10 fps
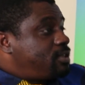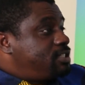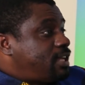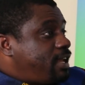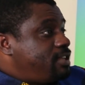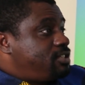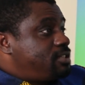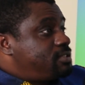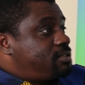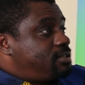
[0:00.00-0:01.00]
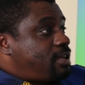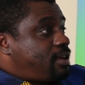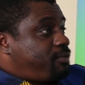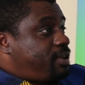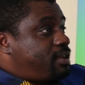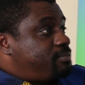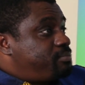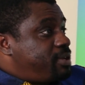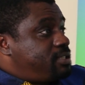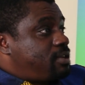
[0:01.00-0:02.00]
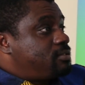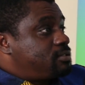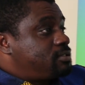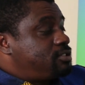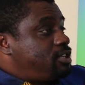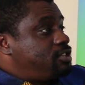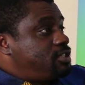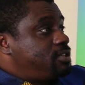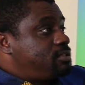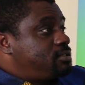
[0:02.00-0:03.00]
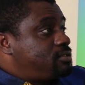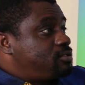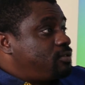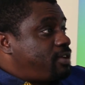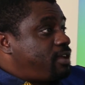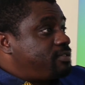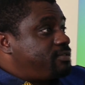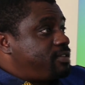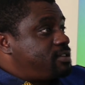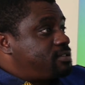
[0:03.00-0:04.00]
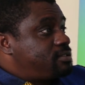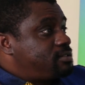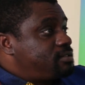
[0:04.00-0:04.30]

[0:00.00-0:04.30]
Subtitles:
other challenges that African Pentecostal churches survival faced?